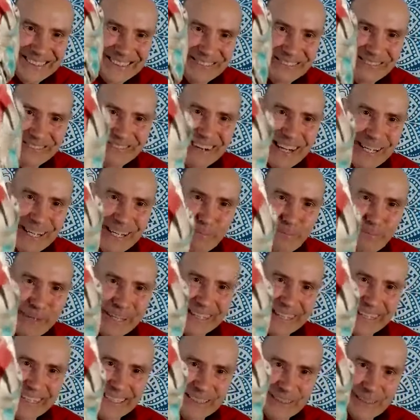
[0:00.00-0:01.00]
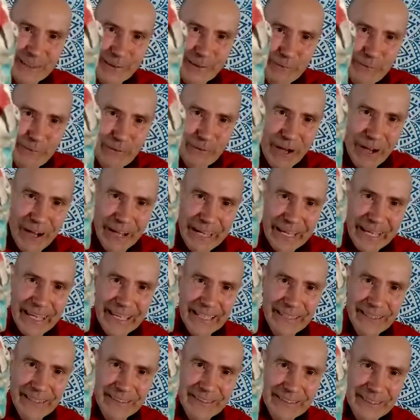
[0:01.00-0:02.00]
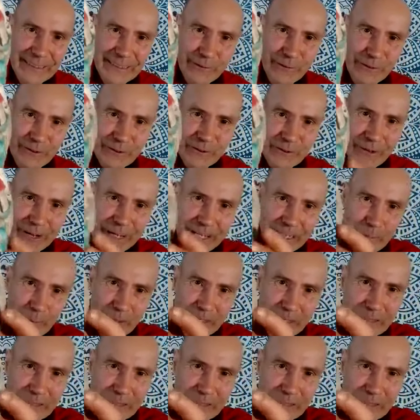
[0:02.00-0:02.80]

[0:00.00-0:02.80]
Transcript: The red bit is the fire energies for the cranium,